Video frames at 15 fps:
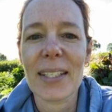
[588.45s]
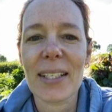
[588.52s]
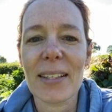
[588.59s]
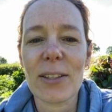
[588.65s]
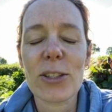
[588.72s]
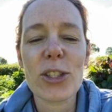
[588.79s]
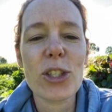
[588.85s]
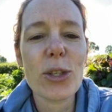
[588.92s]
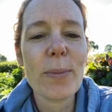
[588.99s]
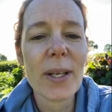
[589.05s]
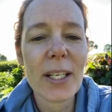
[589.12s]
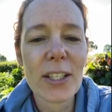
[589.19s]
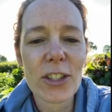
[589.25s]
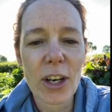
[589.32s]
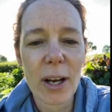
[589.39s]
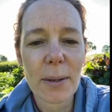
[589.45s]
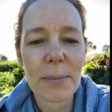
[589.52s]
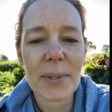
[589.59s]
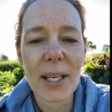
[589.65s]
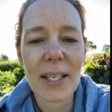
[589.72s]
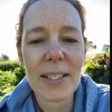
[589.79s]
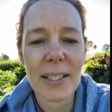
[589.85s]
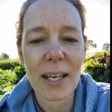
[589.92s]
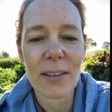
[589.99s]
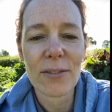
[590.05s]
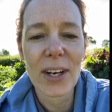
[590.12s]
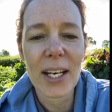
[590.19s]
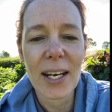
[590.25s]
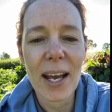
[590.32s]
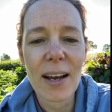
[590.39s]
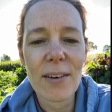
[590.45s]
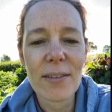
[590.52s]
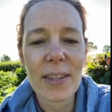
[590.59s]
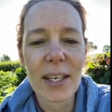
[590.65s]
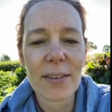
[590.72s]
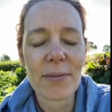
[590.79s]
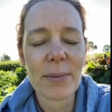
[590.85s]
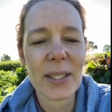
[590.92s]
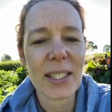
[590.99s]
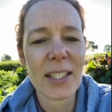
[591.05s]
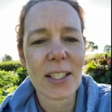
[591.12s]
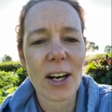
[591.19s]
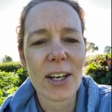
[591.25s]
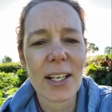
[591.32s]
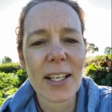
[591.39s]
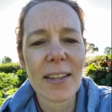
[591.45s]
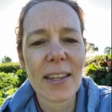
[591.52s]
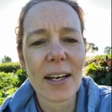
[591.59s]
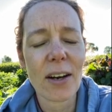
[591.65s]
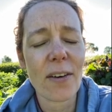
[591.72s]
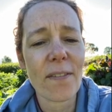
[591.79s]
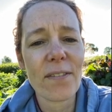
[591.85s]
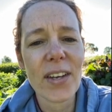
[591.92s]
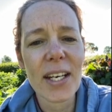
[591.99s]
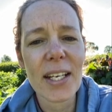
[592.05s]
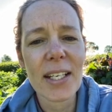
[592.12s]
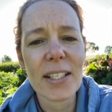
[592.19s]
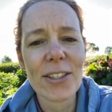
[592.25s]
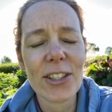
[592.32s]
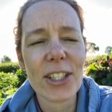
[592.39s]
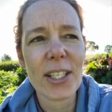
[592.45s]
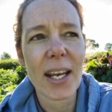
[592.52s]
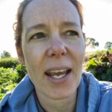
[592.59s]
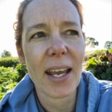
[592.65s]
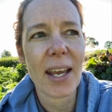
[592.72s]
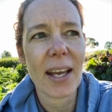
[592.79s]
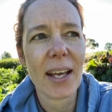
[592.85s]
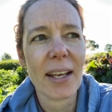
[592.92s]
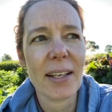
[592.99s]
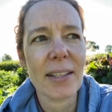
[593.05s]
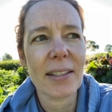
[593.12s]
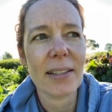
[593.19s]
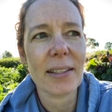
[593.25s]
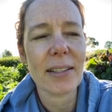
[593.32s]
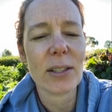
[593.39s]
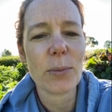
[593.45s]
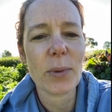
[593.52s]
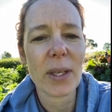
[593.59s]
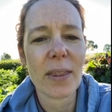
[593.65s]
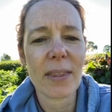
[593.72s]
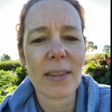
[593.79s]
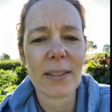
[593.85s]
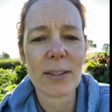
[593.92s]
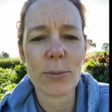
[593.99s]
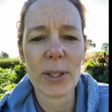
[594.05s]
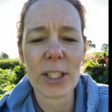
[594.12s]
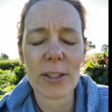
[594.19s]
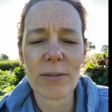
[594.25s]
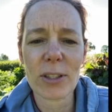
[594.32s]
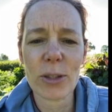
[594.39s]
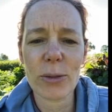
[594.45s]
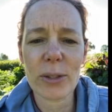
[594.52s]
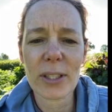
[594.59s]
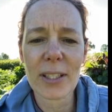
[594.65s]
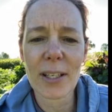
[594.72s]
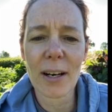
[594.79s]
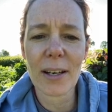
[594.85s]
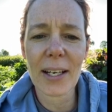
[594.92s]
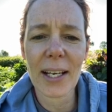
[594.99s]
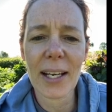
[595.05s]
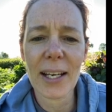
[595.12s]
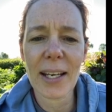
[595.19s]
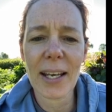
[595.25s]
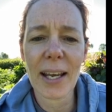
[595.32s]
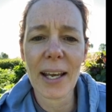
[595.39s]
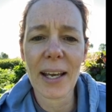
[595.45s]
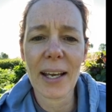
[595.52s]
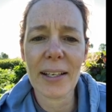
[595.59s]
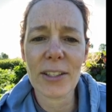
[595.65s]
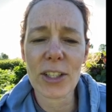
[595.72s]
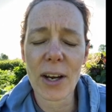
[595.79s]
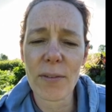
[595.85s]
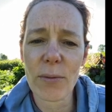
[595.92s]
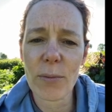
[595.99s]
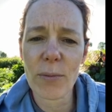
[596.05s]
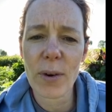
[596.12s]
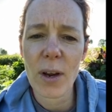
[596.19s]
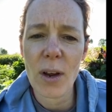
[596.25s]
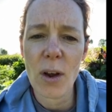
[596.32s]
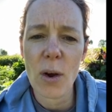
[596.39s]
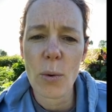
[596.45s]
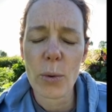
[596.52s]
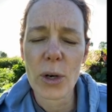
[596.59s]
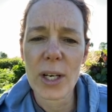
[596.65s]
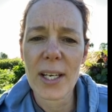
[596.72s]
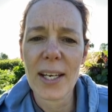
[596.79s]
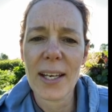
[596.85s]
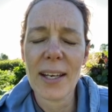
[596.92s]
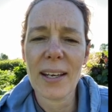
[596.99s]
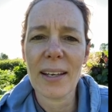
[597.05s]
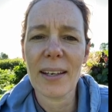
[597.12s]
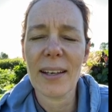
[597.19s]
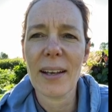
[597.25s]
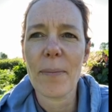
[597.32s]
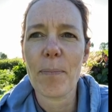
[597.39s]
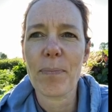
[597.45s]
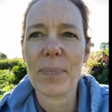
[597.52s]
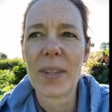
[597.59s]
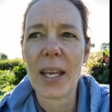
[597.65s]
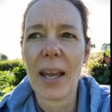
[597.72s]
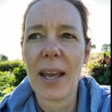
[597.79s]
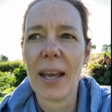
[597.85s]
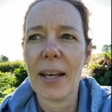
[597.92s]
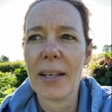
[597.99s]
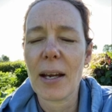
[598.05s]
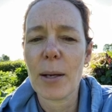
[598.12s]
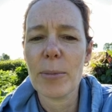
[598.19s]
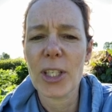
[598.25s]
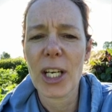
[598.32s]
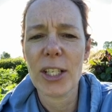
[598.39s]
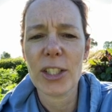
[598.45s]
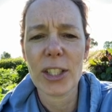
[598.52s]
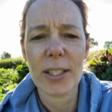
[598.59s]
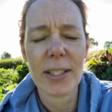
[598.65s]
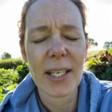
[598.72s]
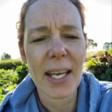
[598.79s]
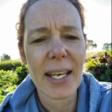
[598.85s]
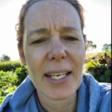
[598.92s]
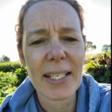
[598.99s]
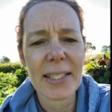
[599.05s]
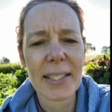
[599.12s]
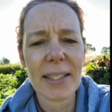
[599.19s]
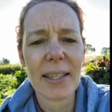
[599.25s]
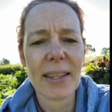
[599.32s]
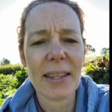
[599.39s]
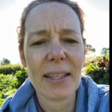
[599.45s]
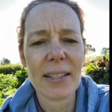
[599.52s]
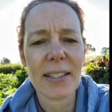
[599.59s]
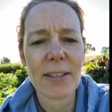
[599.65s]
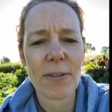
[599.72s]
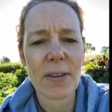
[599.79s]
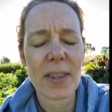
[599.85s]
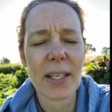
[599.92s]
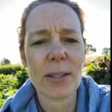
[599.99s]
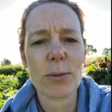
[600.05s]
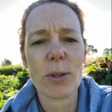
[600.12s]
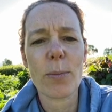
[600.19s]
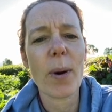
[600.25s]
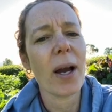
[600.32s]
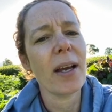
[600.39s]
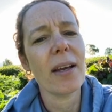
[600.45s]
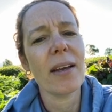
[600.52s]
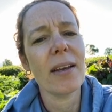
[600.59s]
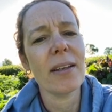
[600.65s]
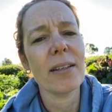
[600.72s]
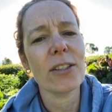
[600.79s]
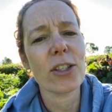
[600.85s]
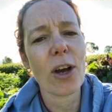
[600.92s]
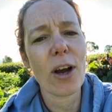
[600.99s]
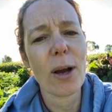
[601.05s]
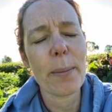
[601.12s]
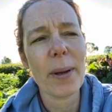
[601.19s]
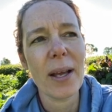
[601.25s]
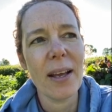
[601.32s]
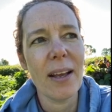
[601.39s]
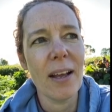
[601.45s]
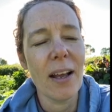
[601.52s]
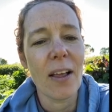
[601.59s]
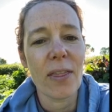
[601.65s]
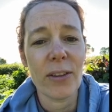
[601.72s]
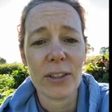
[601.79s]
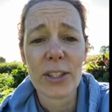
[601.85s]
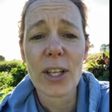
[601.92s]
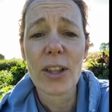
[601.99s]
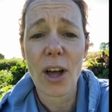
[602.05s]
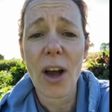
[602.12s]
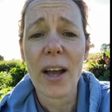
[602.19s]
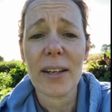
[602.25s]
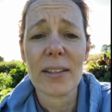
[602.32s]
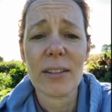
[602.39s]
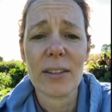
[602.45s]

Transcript: There's too many jobs undone right now that have been started that aren't finished, and with the switch of school starting and Jeff working and I'm changing days and different things with my job, there's a lot